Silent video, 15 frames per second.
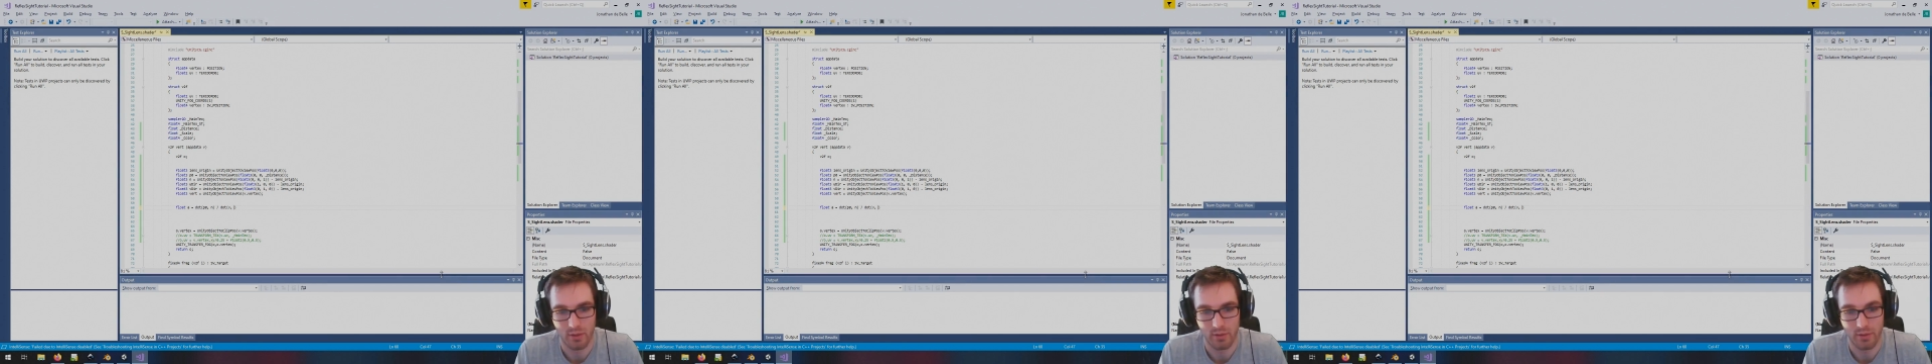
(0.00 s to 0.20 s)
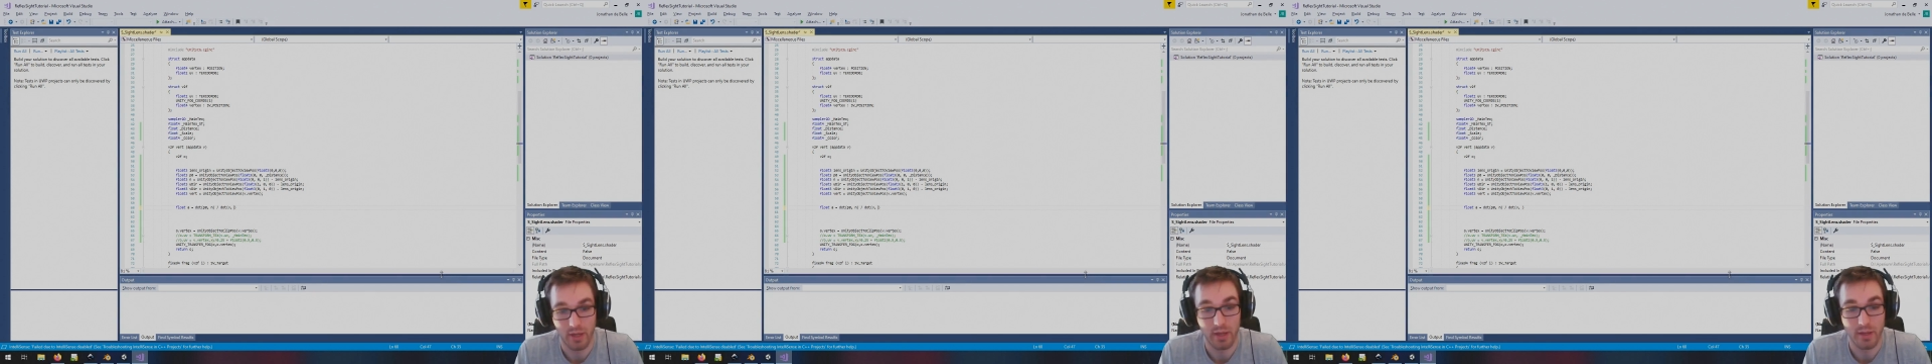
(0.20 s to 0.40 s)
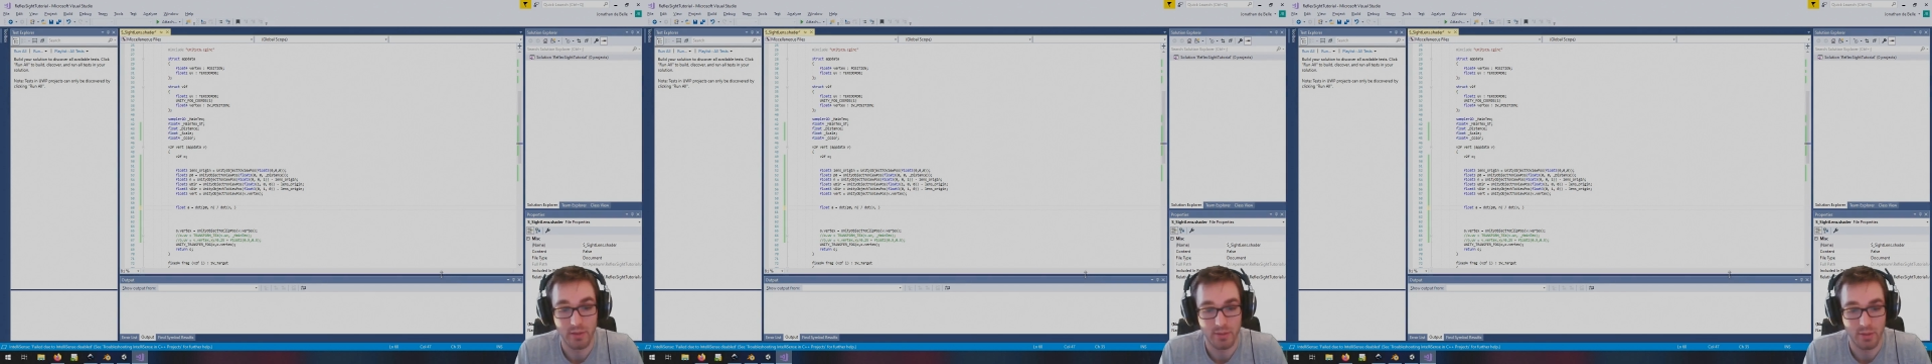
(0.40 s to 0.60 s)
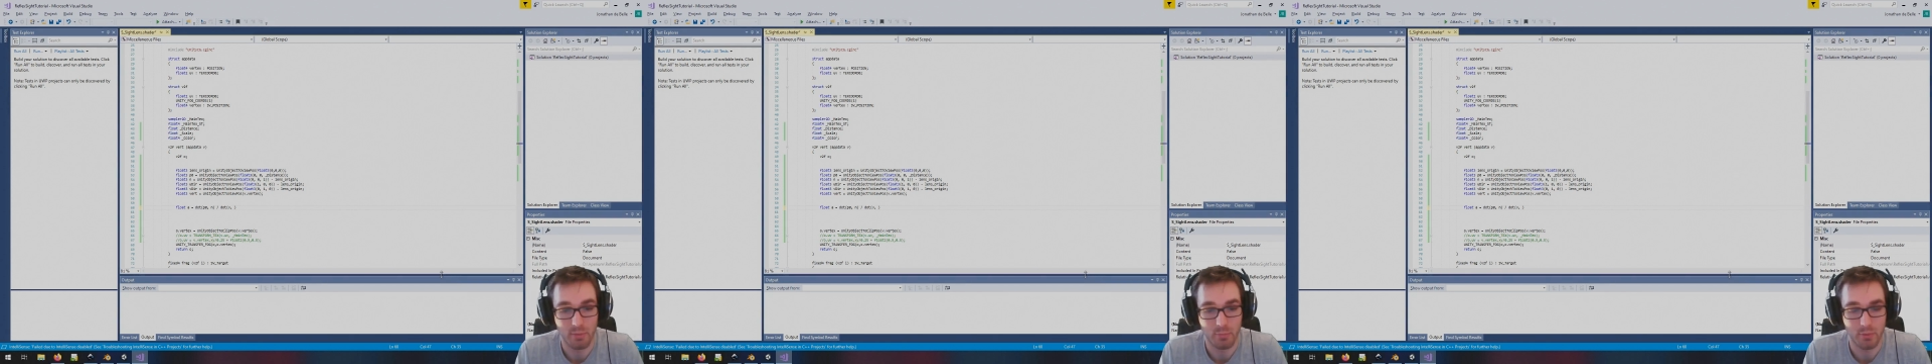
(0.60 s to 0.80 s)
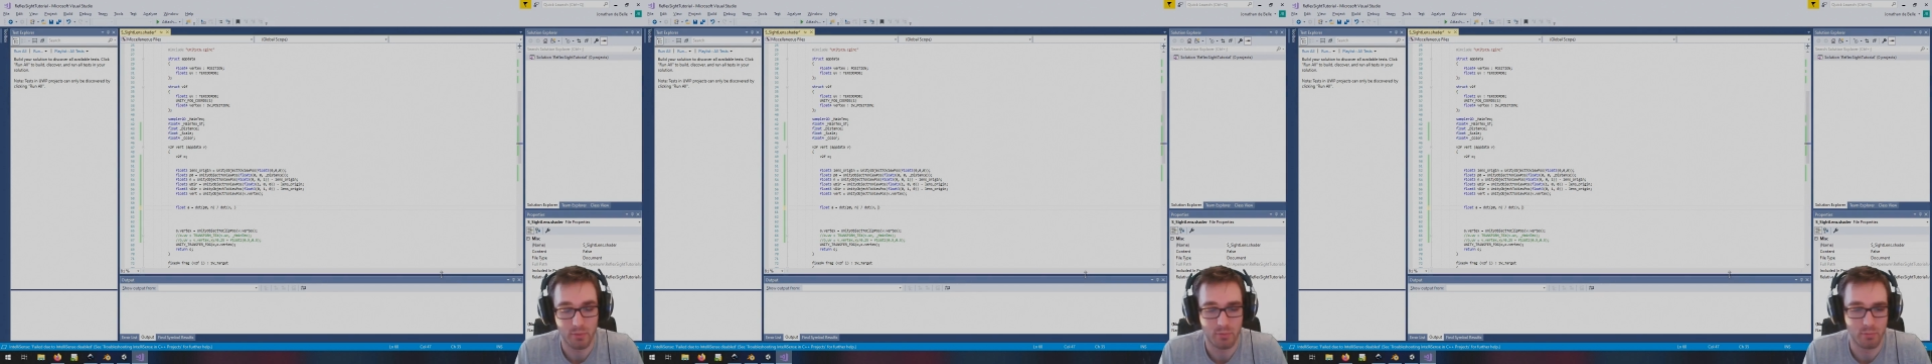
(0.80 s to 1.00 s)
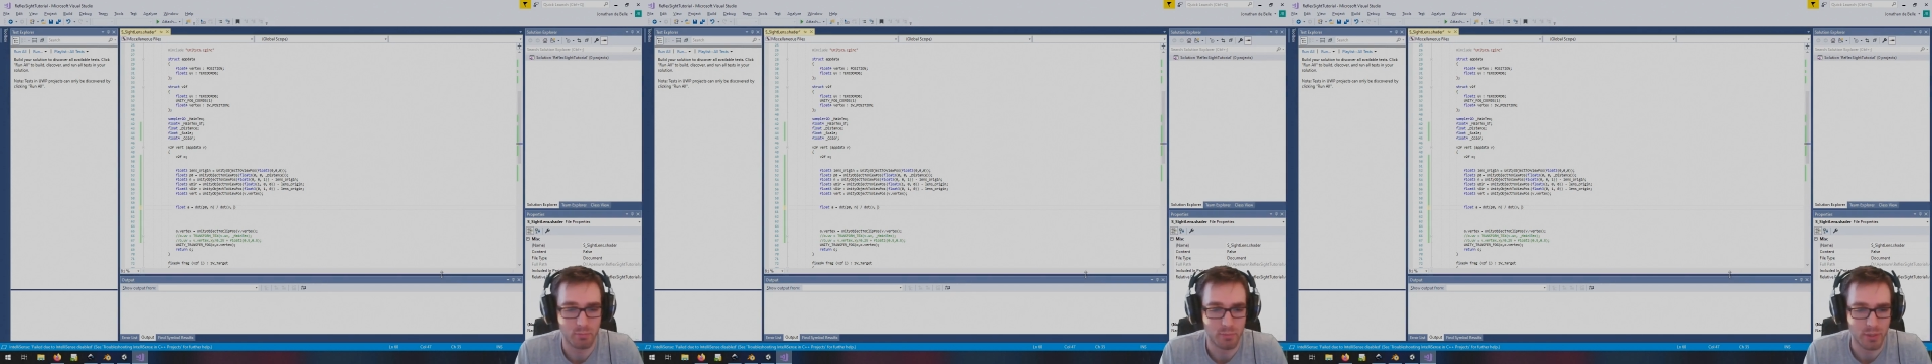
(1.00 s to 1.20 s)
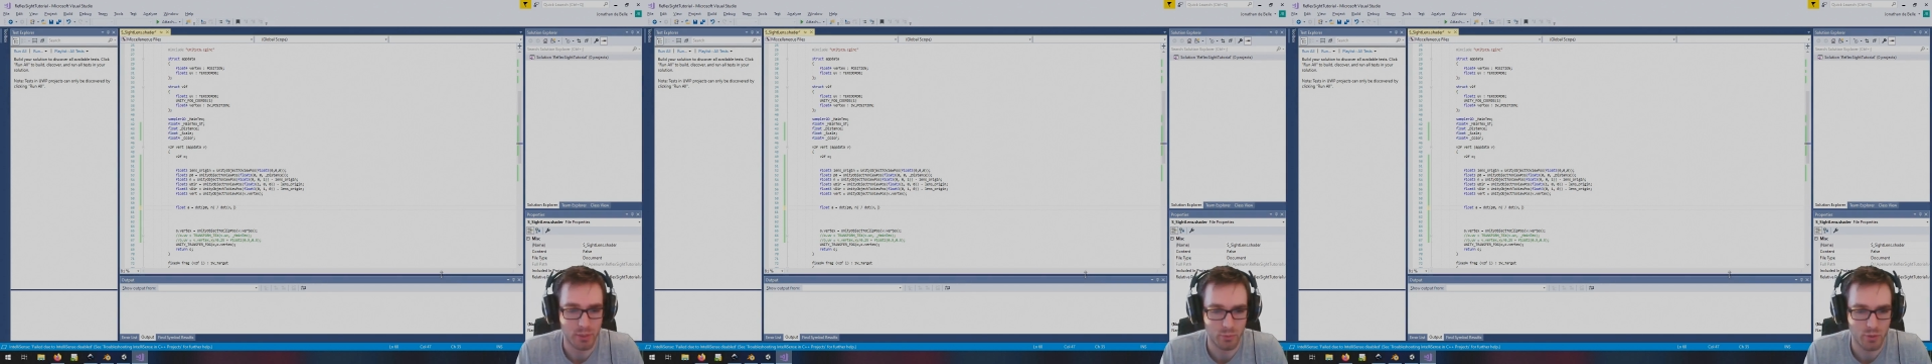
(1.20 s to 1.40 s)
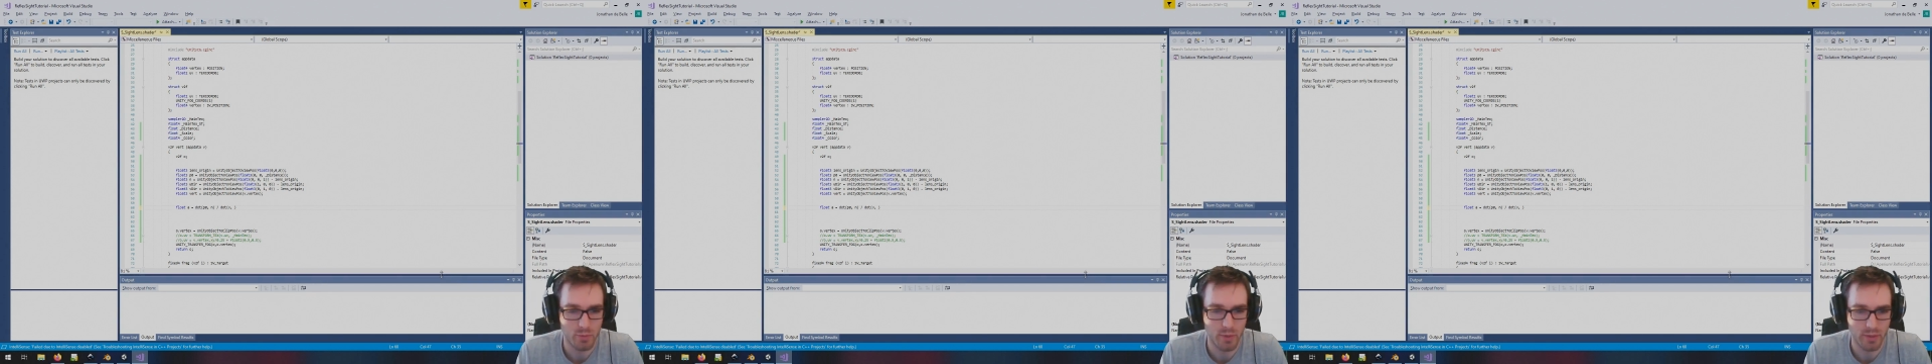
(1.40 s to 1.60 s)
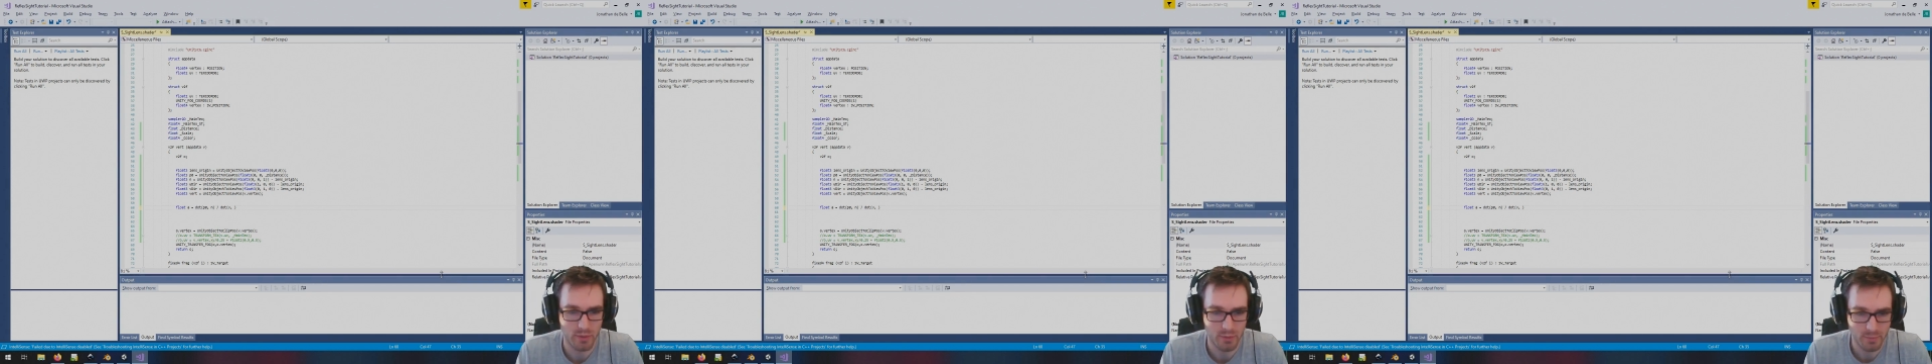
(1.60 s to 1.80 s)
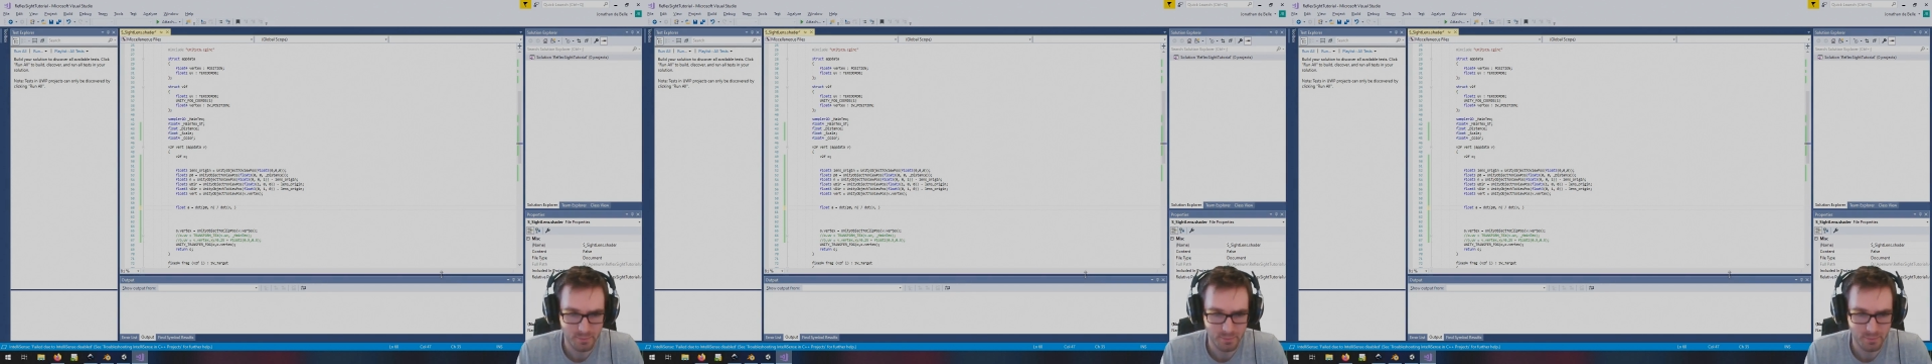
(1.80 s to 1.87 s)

that ends up being respected.